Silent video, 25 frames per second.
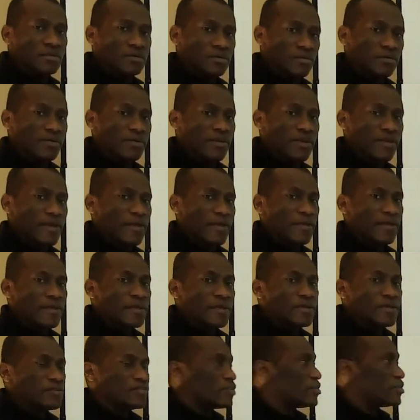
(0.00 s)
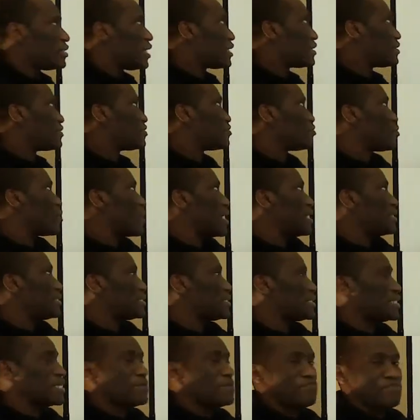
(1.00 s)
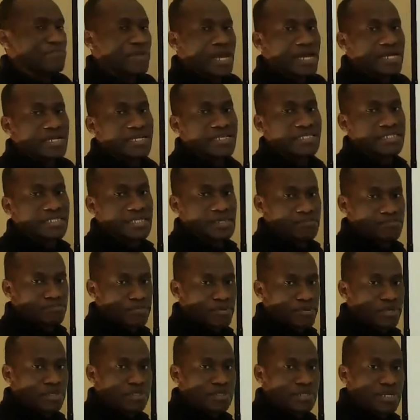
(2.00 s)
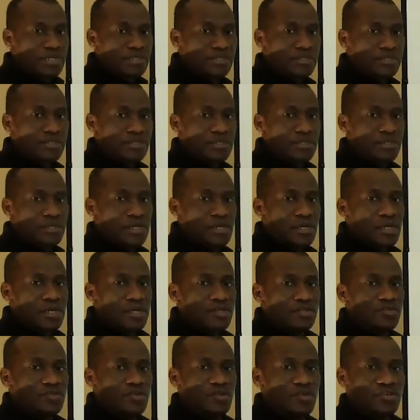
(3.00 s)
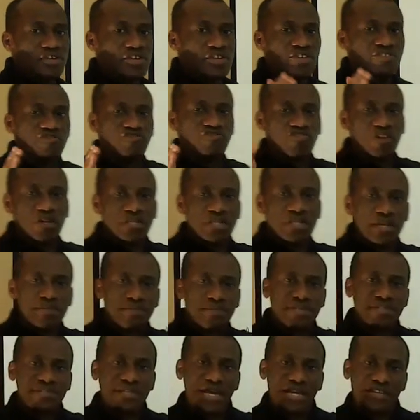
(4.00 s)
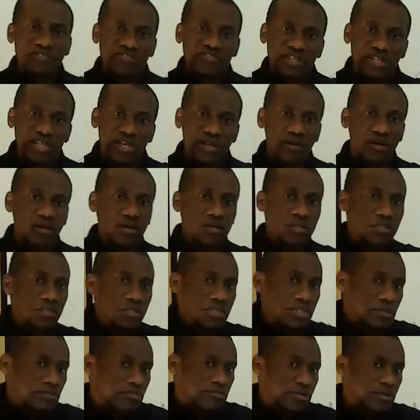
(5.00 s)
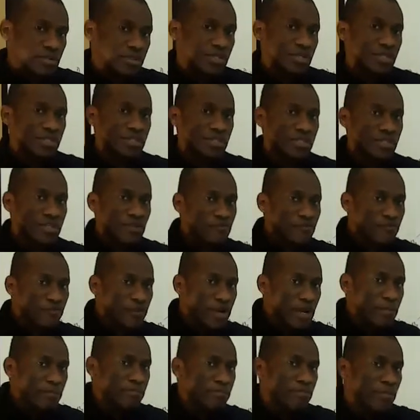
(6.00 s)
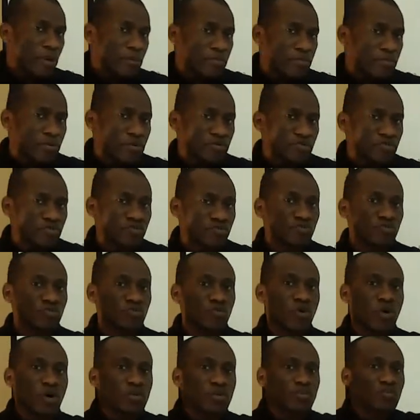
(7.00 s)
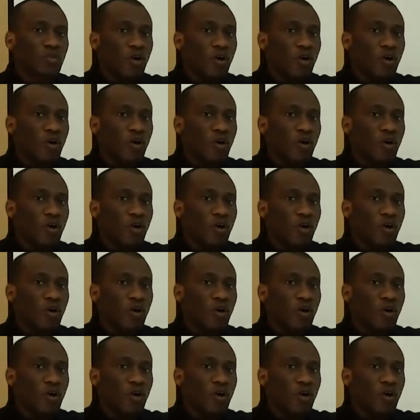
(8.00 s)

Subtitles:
Okay, so that's where CPR is important. So each of them is actually contributing different purpose toward